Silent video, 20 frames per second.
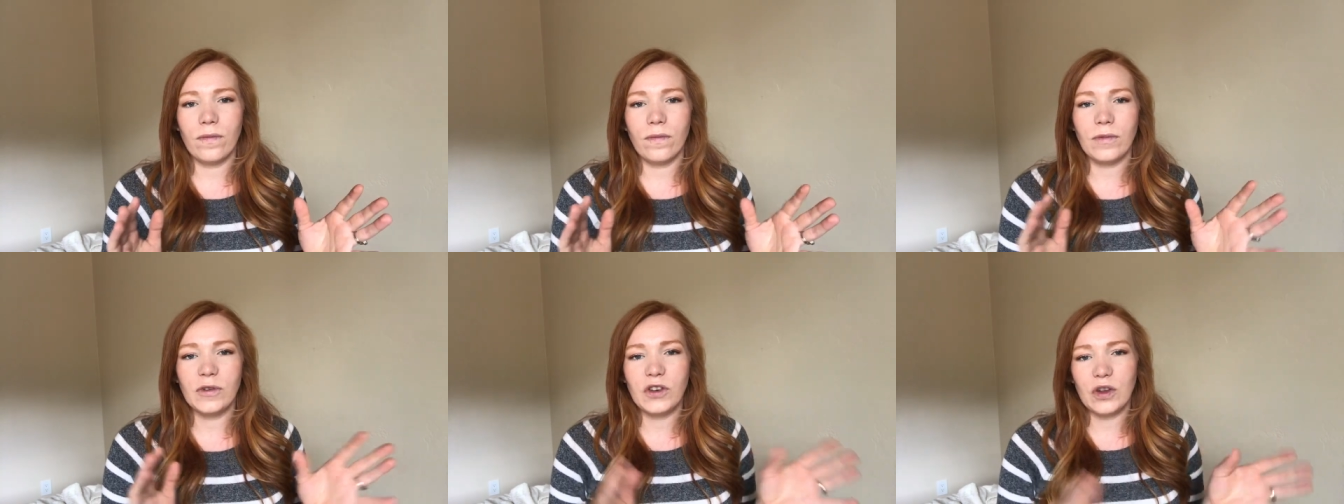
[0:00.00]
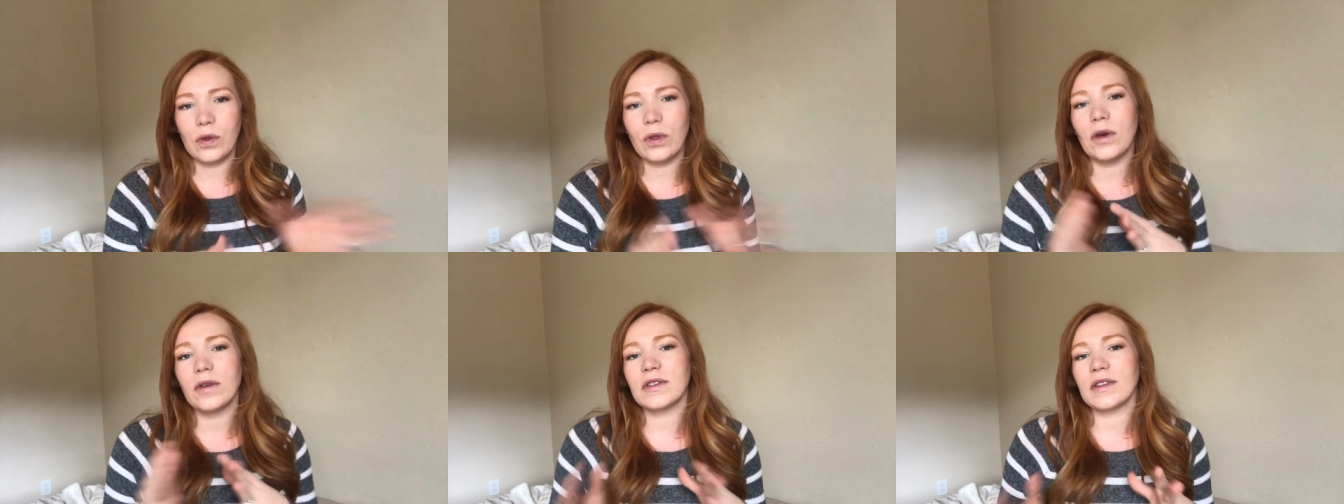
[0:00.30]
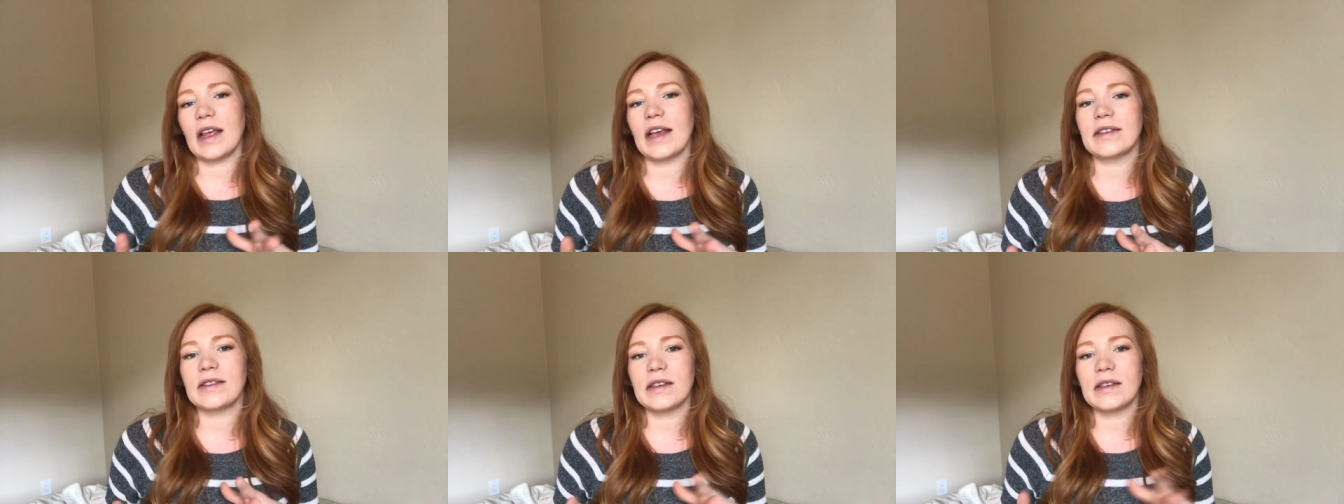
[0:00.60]
do those
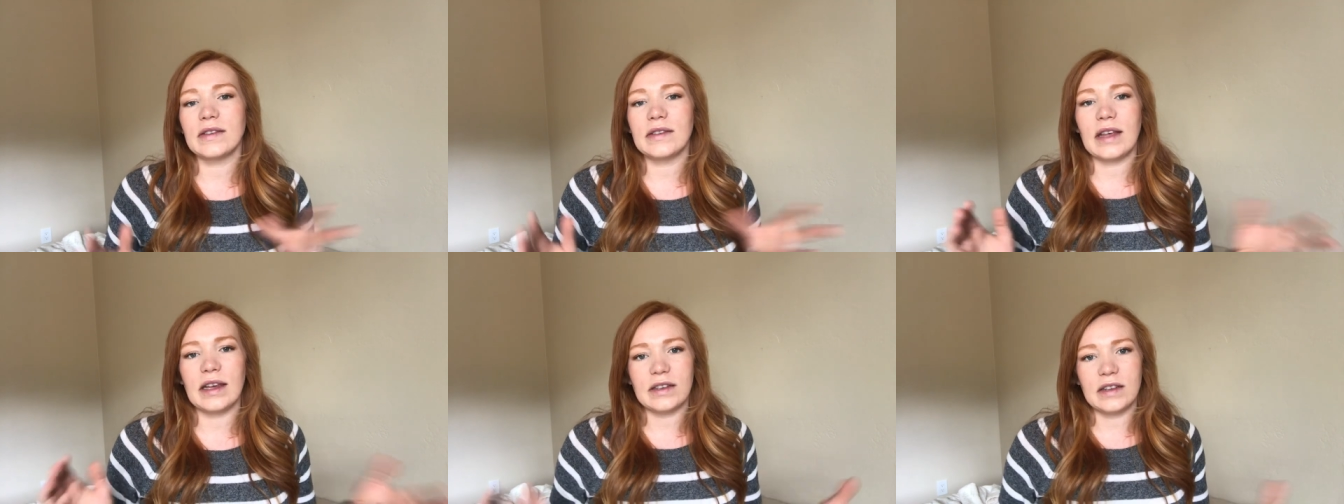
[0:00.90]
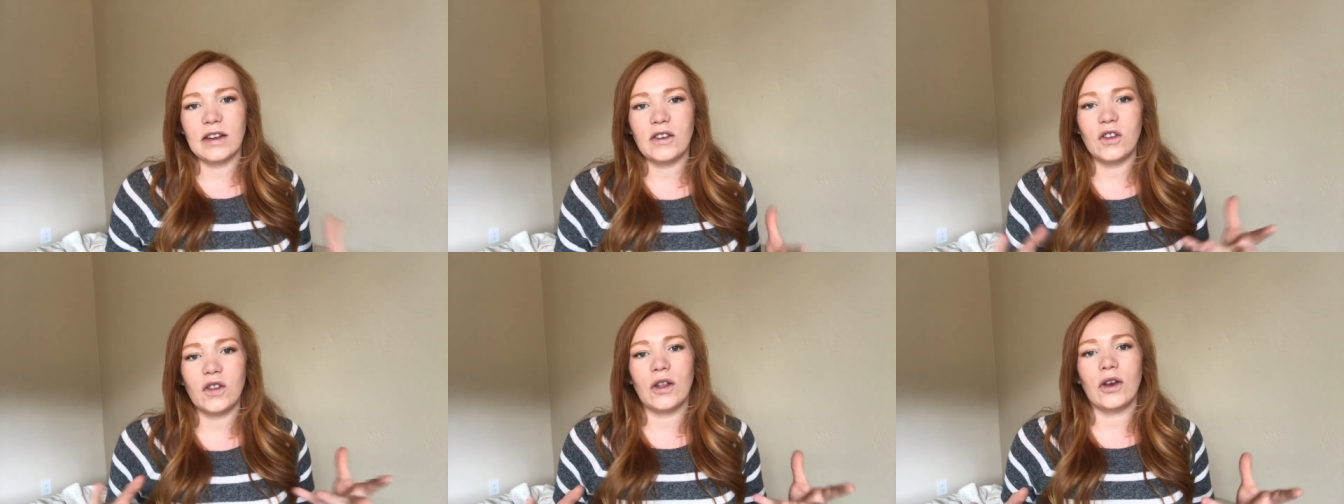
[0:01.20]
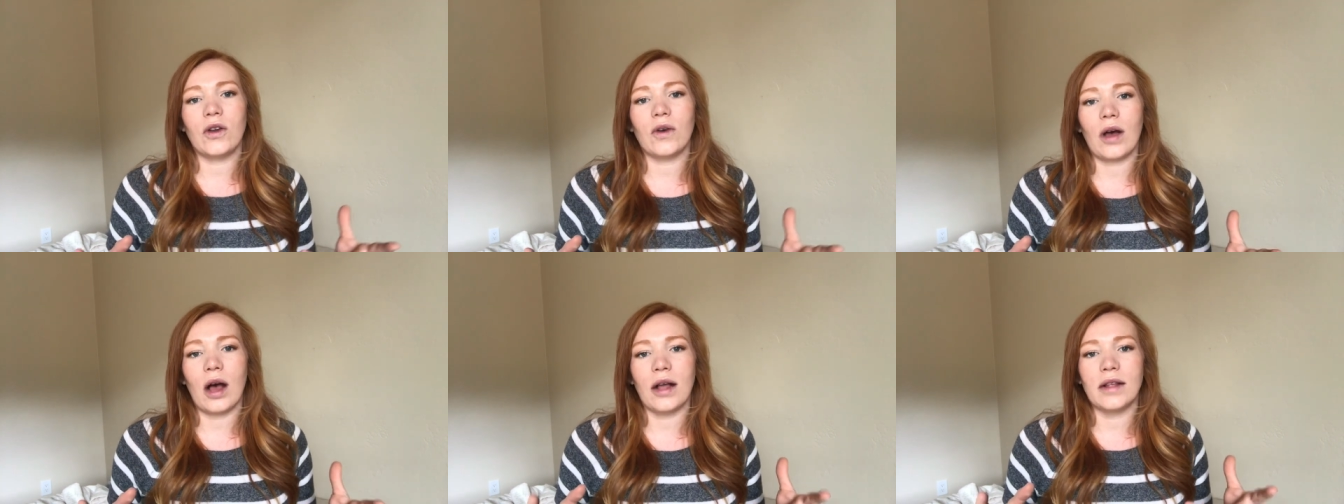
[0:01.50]
lessons that teach the
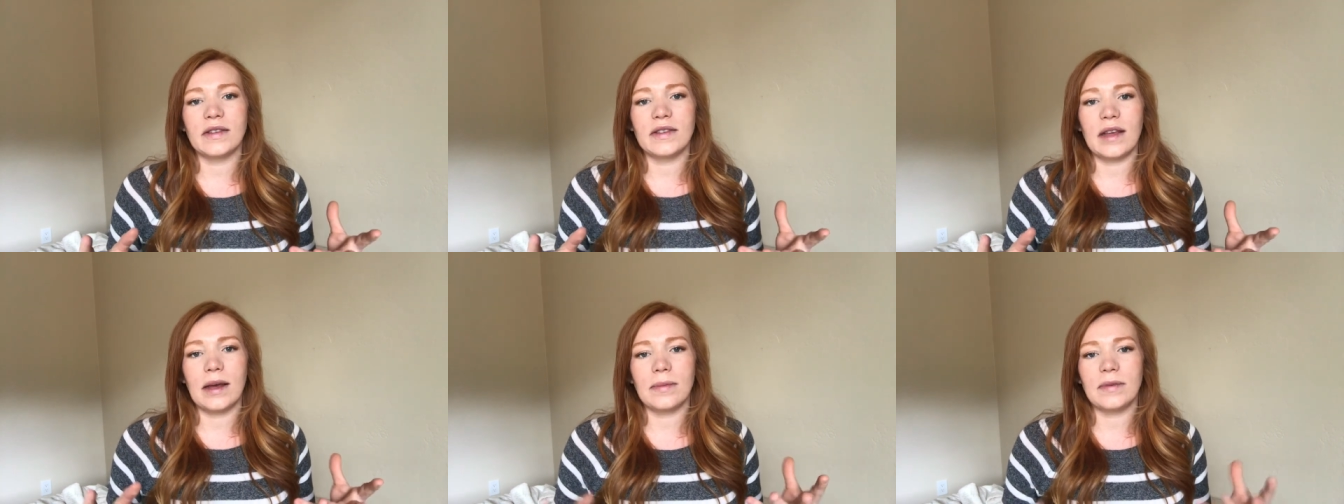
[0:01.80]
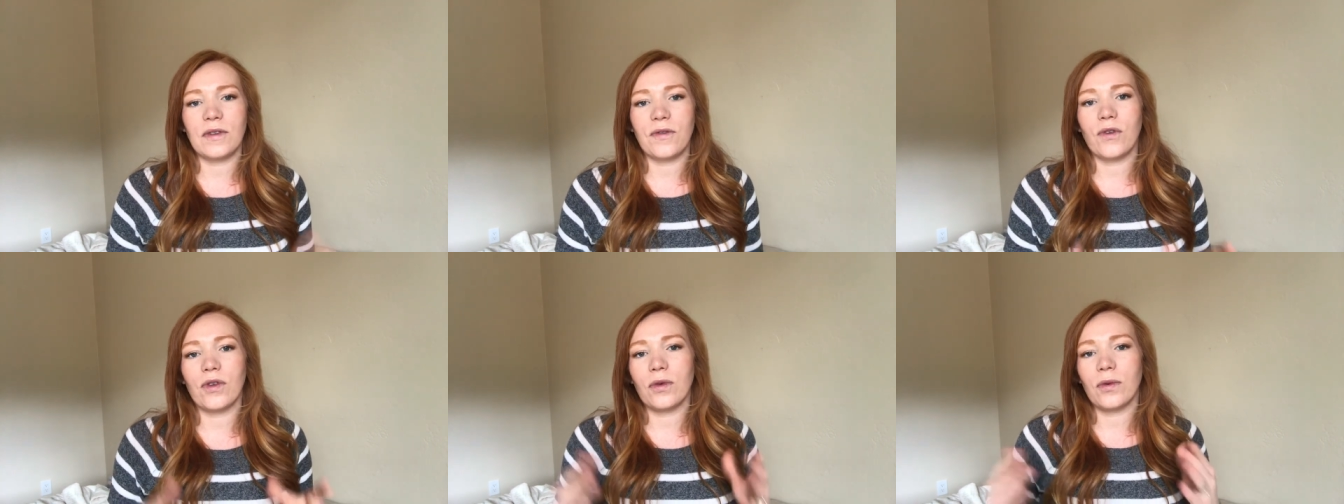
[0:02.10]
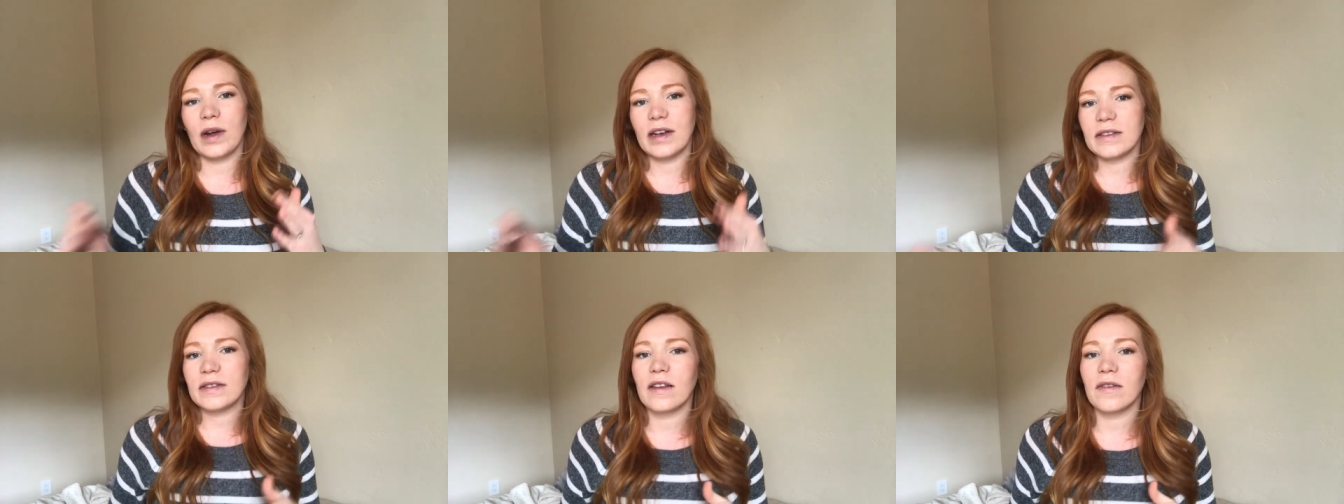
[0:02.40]
new concepts for the
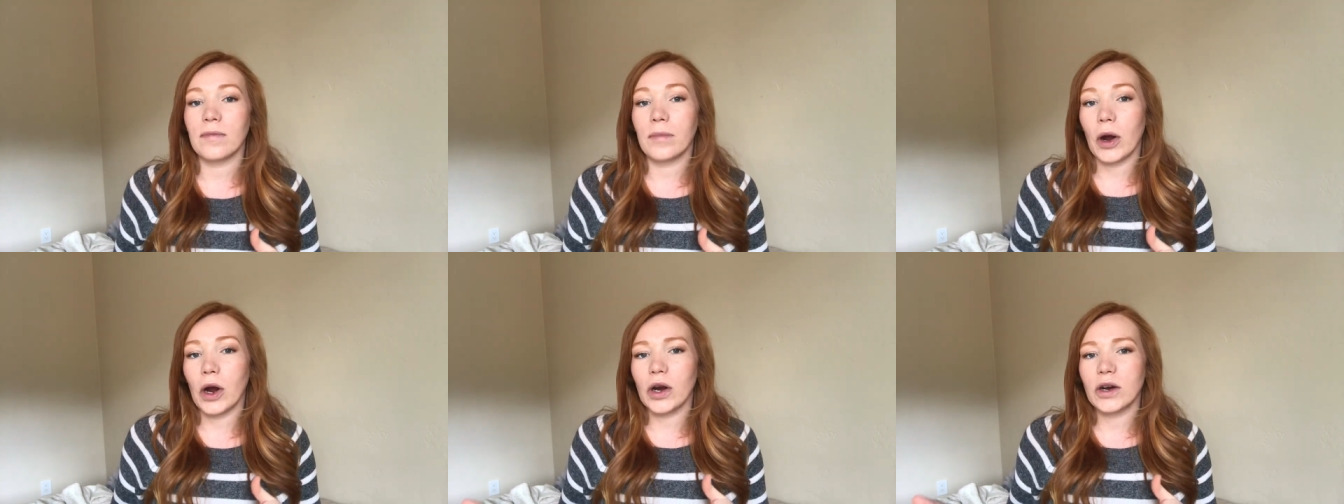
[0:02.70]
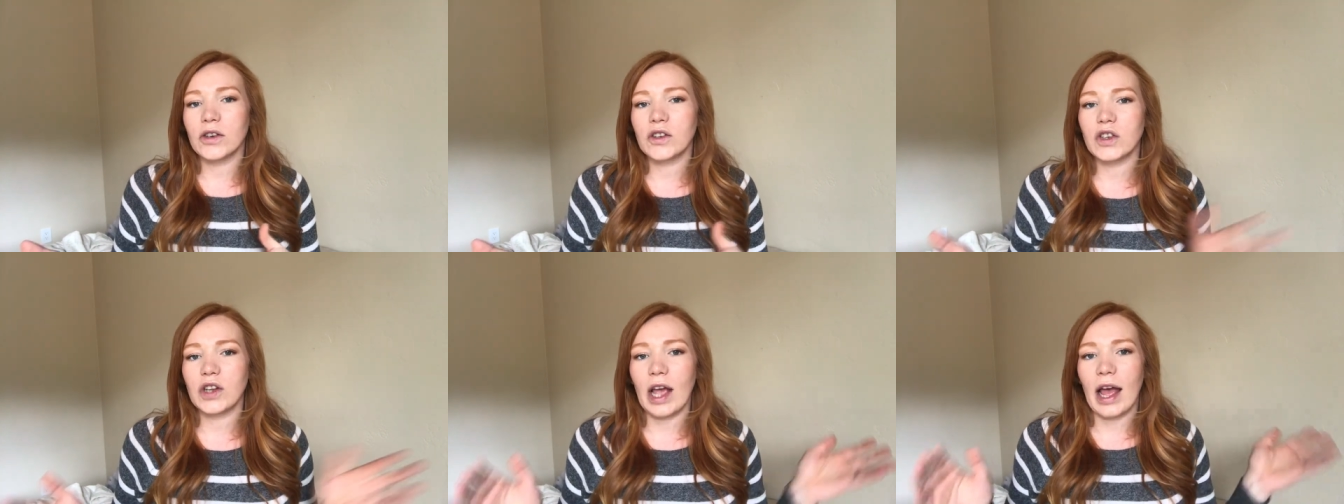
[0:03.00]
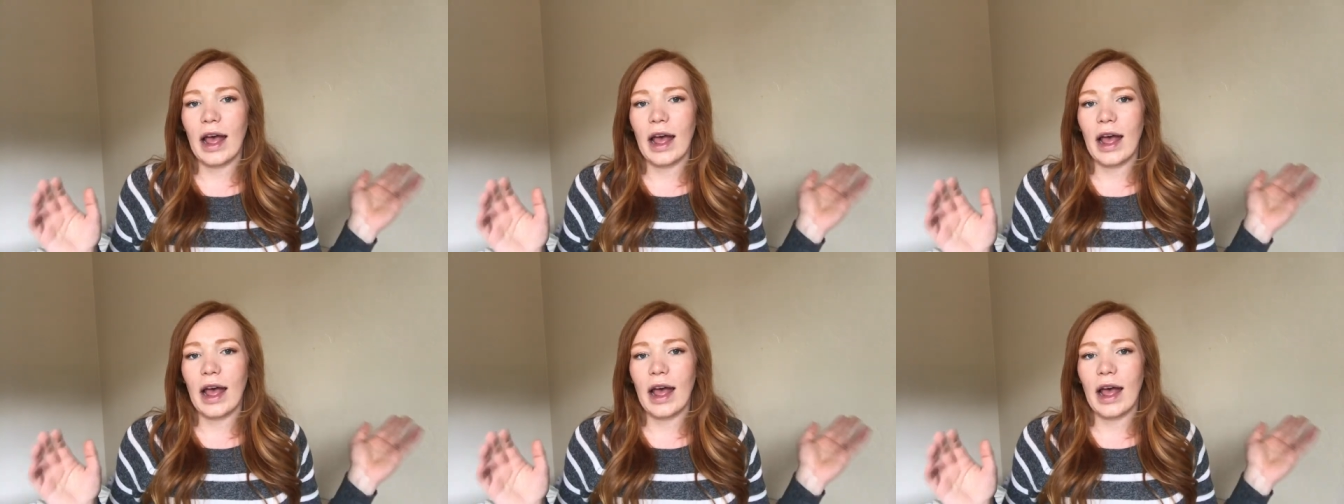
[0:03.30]
rest of March,